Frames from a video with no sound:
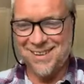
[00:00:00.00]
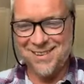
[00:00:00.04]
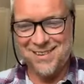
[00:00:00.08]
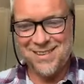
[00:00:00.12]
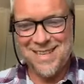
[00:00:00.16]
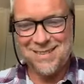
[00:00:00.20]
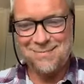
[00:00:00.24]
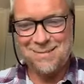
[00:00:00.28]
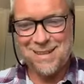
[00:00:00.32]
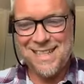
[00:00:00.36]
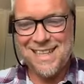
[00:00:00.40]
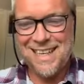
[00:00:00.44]
I'd
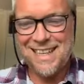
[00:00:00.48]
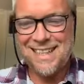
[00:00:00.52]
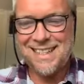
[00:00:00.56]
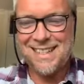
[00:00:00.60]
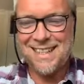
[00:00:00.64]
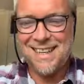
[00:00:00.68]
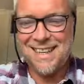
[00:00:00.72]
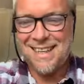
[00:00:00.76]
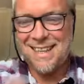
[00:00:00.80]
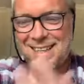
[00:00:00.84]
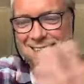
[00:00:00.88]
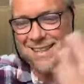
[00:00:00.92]
always be
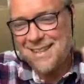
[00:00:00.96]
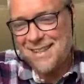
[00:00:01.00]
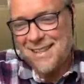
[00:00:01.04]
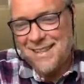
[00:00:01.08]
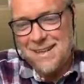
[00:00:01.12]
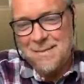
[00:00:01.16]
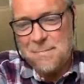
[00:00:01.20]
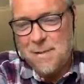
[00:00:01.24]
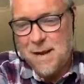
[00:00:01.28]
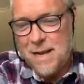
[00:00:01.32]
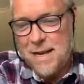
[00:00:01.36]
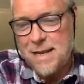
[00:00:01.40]
testing it. It's
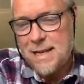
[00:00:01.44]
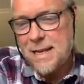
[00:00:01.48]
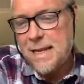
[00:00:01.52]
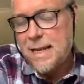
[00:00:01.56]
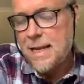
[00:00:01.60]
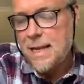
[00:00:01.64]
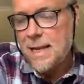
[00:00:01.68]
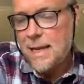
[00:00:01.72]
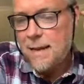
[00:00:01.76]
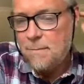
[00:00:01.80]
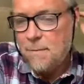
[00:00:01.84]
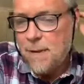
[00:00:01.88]
just in my,
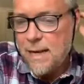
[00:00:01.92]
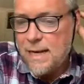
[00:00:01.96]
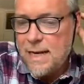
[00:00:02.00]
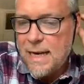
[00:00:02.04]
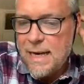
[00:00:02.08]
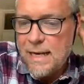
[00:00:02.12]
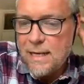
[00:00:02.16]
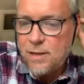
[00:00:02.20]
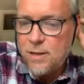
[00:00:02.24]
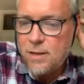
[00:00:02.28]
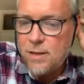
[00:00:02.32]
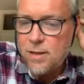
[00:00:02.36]
my
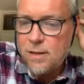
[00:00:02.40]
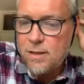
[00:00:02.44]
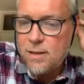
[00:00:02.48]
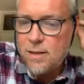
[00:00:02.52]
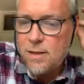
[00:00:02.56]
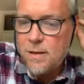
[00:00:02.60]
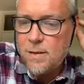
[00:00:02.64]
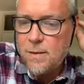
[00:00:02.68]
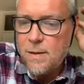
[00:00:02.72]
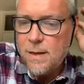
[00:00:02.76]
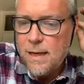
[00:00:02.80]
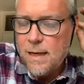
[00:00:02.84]
nature.
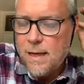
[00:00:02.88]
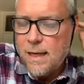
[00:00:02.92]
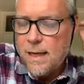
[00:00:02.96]
So